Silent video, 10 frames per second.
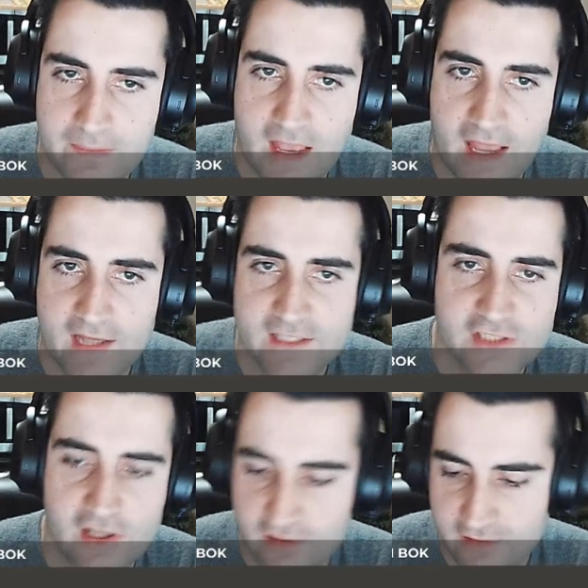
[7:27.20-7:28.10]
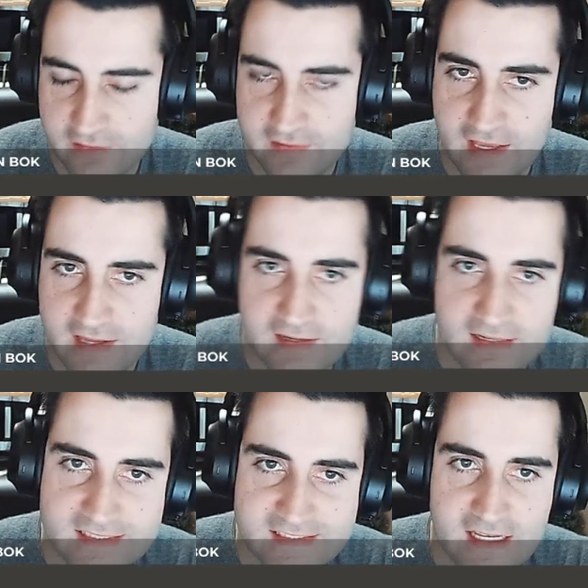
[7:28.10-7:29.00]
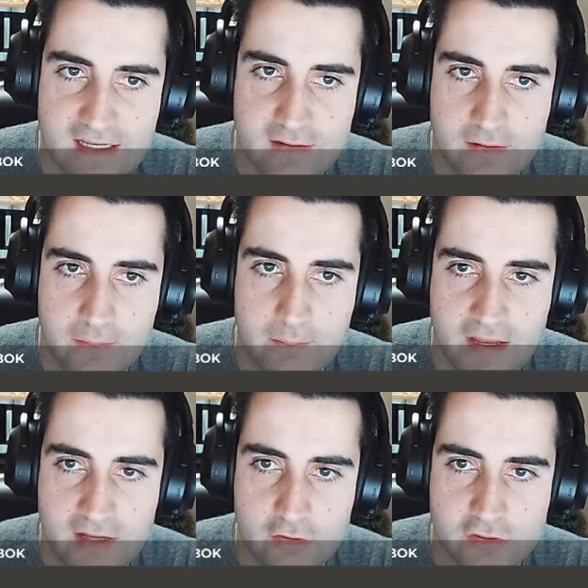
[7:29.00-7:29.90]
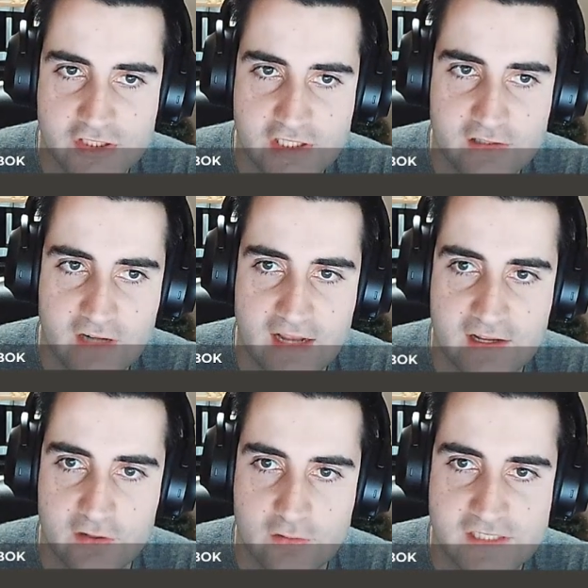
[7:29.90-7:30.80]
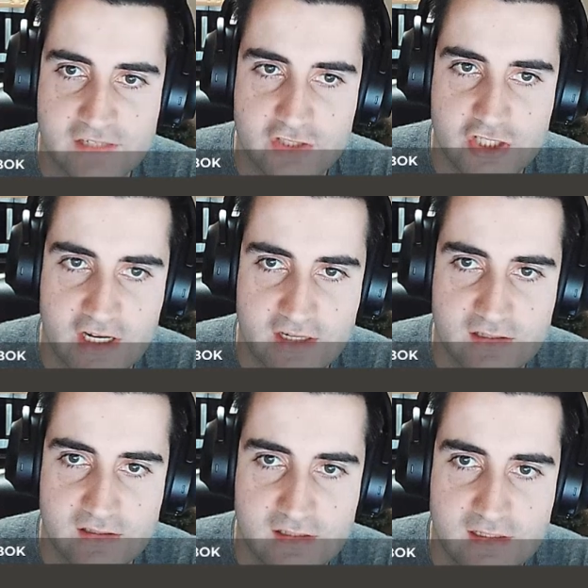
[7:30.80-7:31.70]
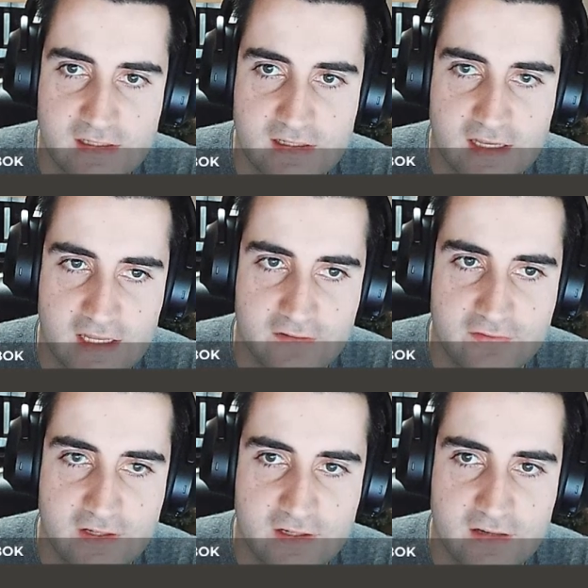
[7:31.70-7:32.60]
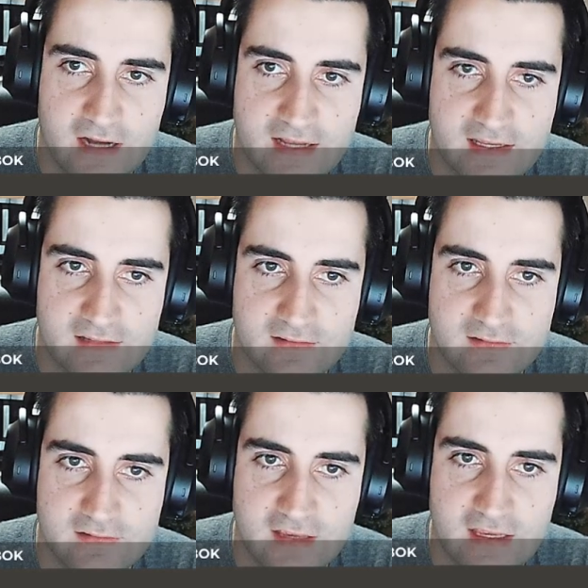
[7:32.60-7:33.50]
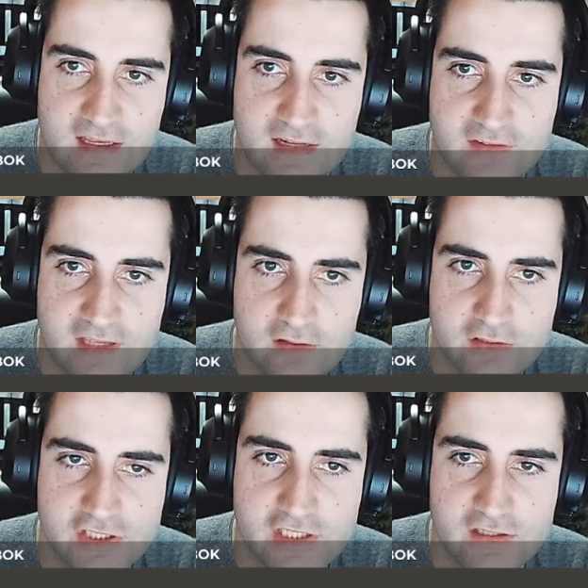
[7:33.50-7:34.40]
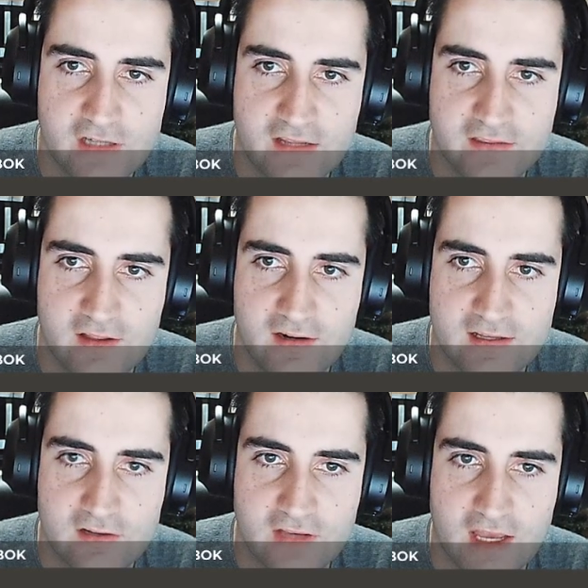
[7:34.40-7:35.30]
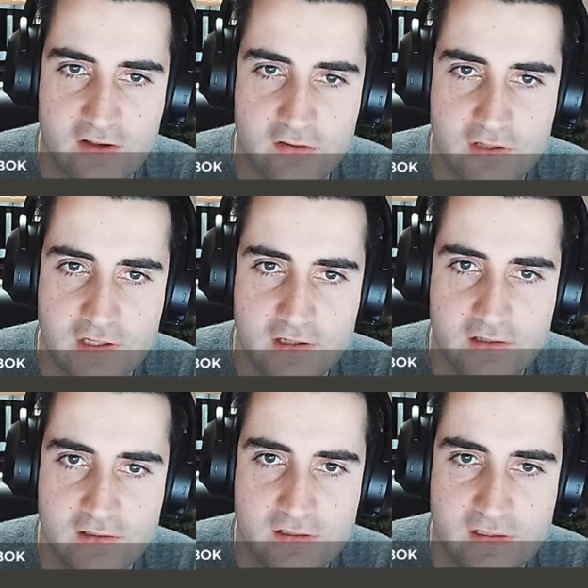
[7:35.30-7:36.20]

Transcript: and I saw that, let's say M3GAN goes here, I can always give a check, and if here, I can take, and if the king goes here, I thought like, okay, I go here,